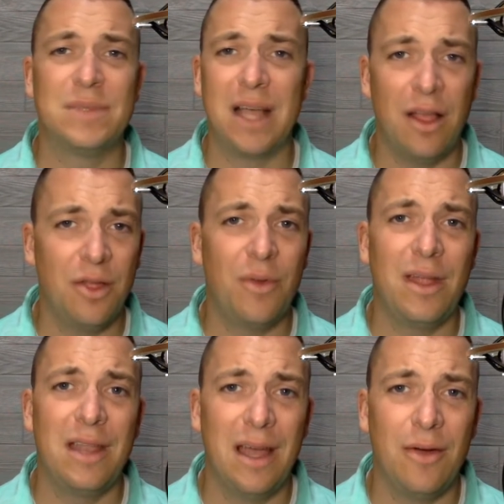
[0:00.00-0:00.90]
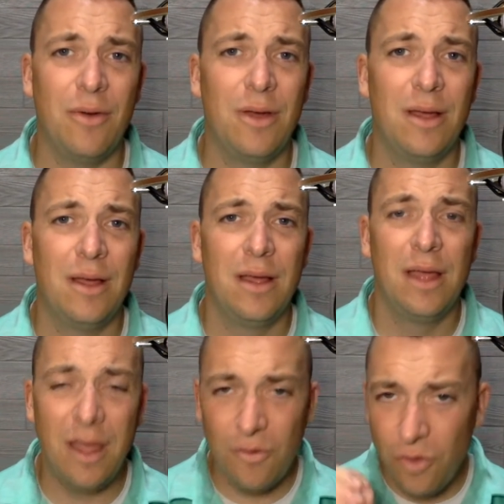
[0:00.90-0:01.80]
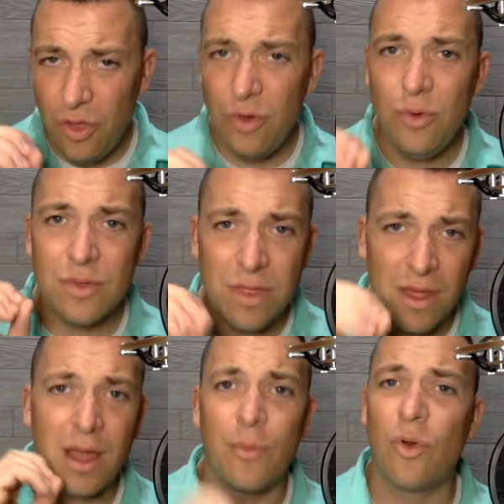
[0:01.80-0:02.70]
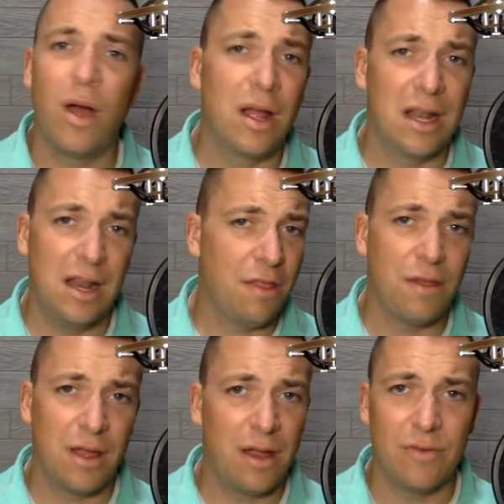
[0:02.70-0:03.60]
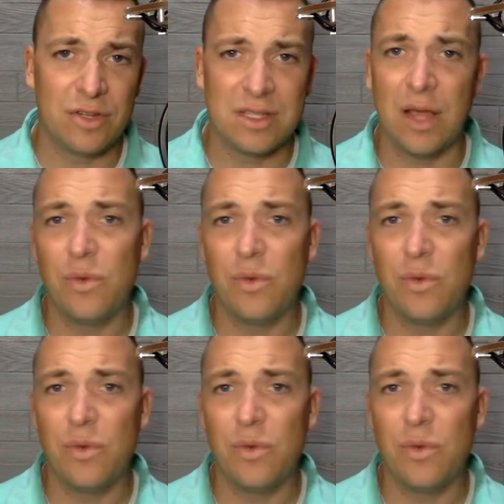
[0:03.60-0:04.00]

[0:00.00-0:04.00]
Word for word: I'm telling you right now. If you think I'm wrong in anything I ever say,